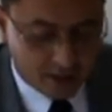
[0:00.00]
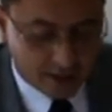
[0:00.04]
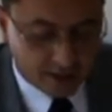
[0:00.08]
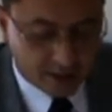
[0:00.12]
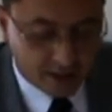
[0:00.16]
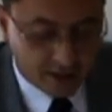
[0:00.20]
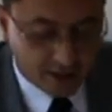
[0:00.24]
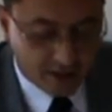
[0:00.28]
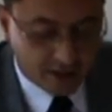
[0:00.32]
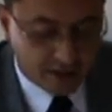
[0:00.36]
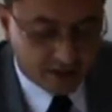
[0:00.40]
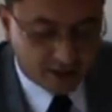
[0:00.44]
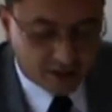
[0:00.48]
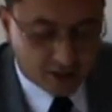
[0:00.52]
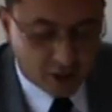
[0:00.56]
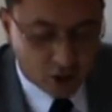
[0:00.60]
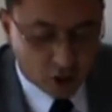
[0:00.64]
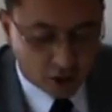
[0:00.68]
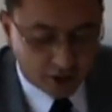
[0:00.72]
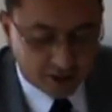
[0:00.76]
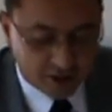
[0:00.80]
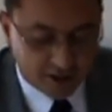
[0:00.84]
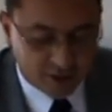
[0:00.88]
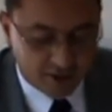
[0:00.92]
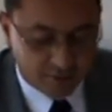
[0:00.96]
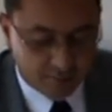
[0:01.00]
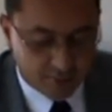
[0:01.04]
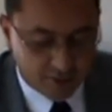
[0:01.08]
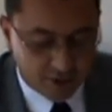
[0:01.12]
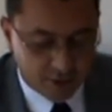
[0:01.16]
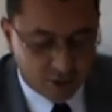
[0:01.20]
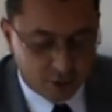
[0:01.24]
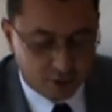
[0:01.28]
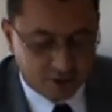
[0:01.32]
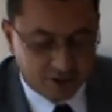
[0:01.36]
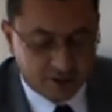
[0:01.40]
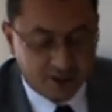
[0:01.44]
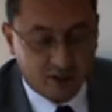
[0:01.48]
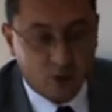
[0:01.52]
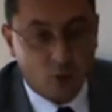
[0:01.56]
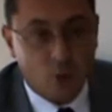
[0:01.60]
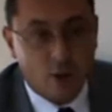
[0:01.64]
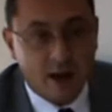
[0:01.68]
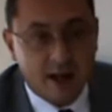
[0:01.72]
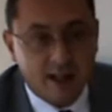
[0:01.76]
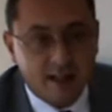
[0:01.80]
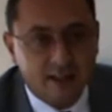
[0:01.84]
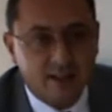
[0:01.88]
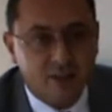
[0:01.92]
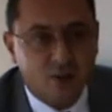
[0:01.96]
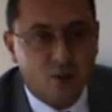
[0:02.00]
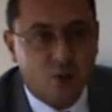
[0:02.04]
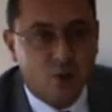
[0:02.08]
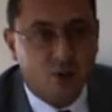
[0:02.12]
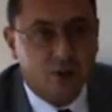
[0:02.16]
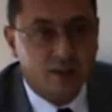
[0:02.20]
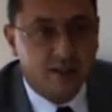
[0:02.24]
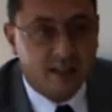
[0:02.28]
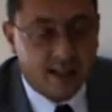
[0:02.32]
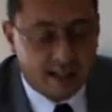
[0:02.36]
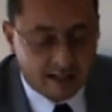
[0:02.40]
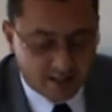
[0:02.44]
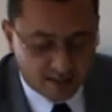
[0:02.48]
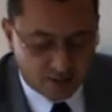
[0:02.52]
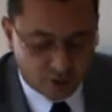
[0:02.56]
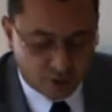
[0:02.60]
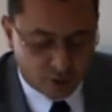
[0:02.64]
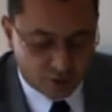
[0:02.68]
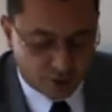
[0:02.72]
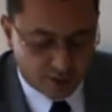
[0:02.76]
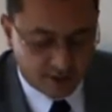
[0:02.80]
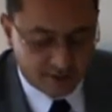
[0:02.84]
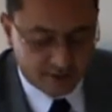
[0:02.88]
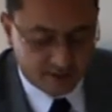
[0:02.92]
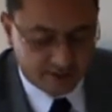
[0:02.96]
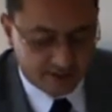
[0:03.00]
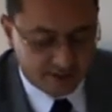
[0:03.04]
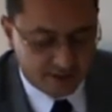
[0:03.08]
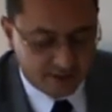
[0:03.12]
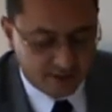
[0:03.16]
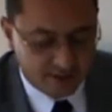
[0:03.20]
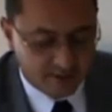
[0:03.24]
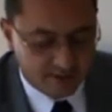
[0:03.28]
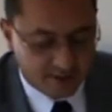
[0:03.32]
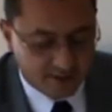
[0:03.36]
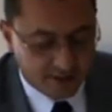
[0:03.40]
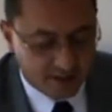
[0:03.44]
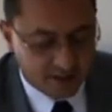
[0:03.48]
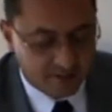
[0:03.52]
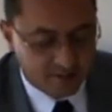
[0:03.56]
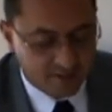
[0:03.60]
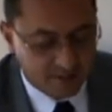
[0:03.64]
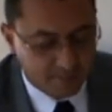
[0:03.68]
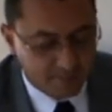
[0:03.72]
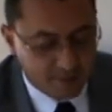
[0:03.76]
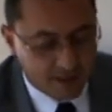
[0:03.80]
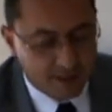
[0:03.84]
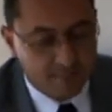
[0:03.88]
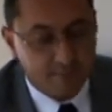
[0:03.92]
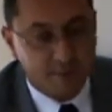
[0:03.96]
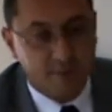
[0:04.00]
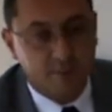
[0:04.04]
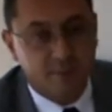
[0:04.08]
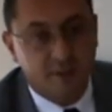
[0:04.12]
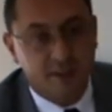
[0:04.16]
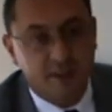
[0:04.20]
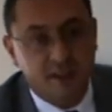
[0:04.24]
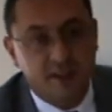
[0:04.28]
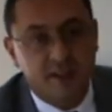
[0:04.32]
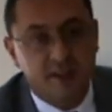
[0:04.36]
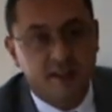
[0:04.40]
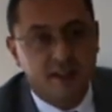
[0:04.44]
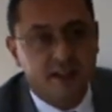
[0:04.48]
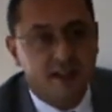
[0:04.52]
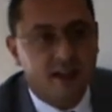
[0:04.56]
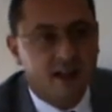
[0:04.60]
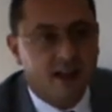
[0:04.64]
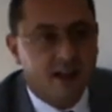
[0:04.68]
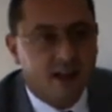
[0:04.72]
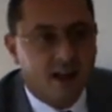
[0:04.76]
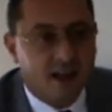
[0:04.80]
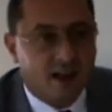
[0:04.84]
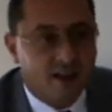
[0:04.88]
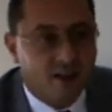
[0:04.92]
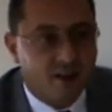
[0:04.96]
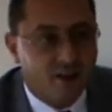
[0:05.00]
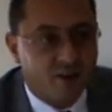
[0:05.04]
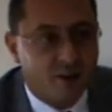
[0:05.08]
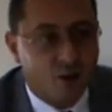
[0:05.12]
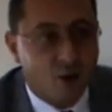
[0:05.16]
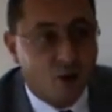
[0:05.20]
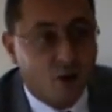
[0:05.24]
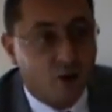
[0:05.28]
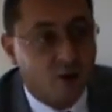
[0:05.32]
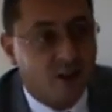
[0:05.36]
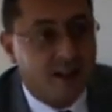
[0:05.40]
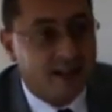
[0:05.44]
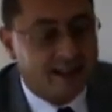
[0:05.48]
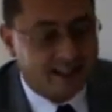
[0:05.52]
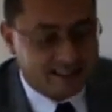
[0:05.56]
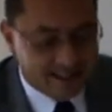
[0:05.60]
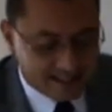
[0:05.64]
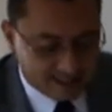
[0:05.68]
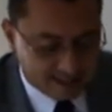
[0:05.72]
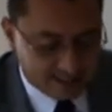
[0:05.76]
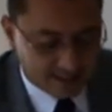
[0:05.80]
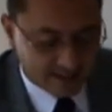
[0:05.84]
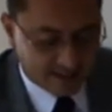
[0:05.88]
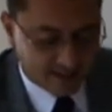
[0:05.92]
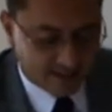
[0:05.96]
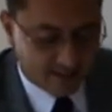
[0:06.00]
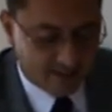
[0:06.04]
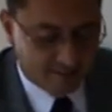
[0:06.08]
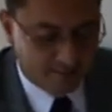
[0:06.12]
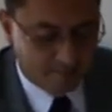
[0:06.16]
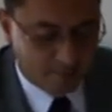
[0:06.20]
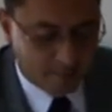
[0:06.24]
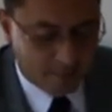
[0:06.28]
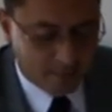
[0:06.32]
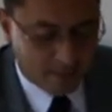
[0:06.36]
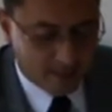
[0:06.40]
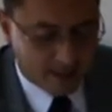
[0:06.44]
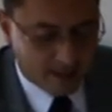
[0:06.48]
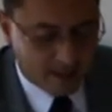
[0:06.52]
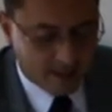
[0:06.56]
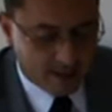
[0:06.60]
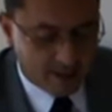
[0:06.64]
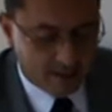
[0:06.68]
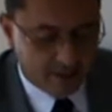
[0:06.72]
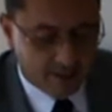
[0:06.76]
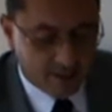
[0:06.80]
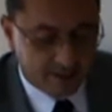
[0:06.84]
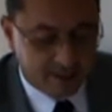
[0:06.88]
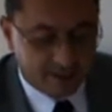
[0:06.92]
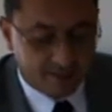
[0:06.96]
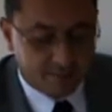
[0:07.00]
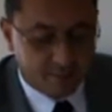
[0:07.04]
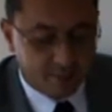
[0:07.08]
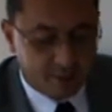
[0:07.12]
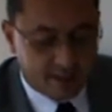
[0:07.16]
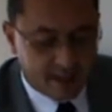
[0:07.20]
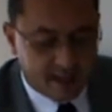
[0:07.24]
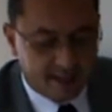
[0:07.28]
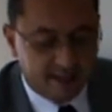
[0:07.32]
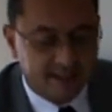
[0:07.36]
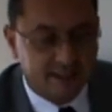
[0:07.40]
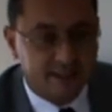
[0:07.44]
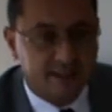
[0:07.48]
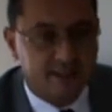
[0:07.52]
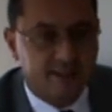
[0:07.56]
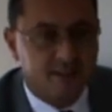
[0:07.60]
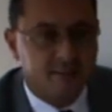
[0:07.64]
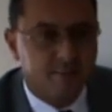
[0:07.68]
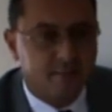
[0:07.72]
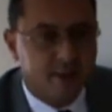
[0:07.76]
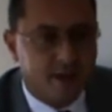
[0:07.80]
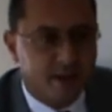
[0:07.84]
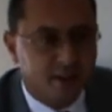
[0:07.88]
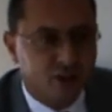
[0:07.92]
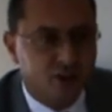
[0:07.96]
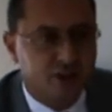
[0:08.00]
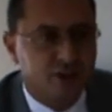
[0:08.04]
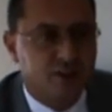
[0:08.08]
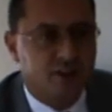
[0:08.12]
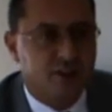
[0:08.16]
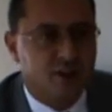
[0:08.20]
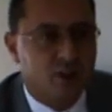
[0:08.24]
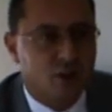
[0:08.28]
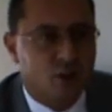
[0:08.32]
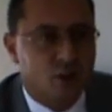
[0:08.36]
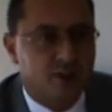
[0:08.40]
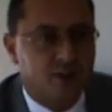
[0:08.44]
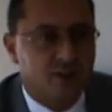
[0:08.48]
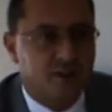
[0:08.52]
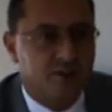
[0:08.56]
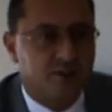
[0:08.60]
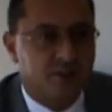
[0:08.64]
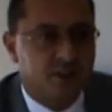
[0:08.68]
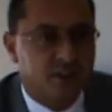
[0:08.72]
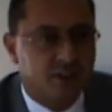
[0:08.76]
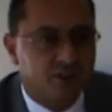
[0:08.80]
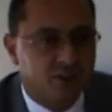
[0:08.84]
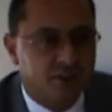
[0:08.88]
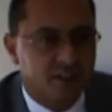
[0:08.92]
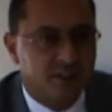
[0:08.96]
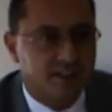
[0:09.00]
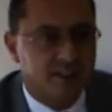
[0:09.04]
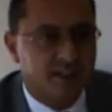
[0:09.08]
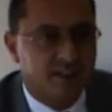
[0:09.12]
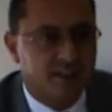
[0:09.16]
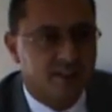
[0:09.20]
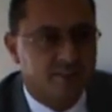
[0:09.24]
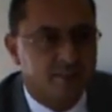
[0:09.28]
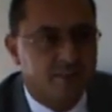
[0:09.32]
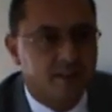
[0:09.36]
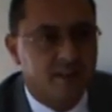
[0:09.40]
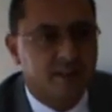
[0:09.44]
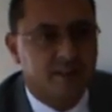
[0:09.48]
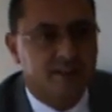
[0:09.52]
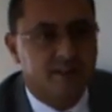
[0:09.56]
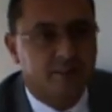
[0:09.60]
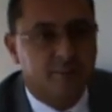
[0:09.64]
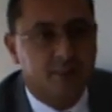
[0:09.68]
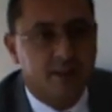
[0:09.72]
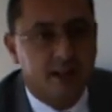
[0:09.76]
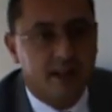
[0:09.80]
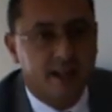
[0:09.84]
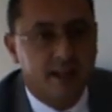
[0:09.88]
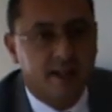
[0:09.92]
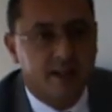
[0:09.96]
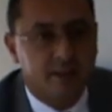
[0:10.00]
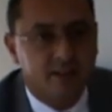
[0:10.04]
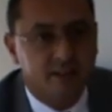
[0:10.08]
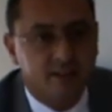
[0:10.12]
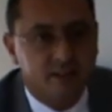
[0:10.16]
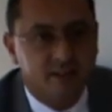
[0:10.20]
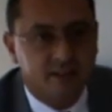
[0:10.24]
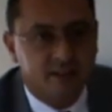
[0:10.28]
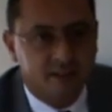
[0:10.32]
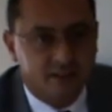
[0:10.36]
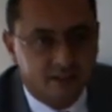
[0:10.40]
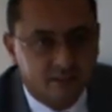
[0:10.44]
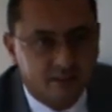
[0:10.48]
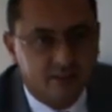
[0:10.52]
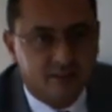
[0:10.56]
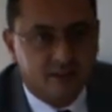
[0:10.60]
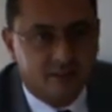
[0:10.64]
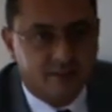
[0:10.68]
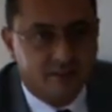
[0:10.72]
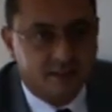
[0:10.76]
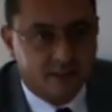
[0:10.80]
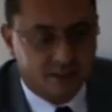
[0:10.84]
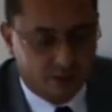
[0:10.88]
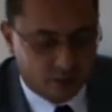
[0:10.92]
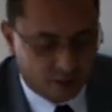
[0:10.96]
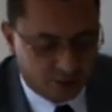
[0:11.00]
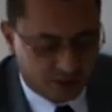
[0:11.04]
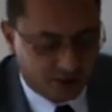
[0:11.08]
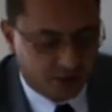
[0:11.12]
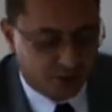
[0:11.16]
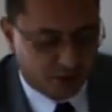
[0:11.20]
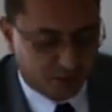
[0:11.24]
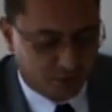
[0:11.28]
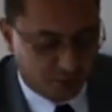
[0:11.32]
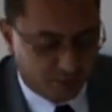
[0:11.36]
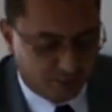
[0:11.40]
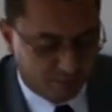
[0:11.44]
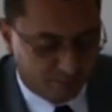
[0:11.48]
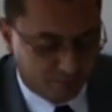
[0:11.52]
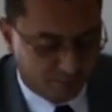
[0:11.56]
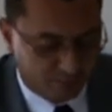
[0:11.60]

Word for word: Indeed, the costs of producing one or ten units of a given paper money are all identical. This implies that the marginal cost of increasing the money supply is de facto zero.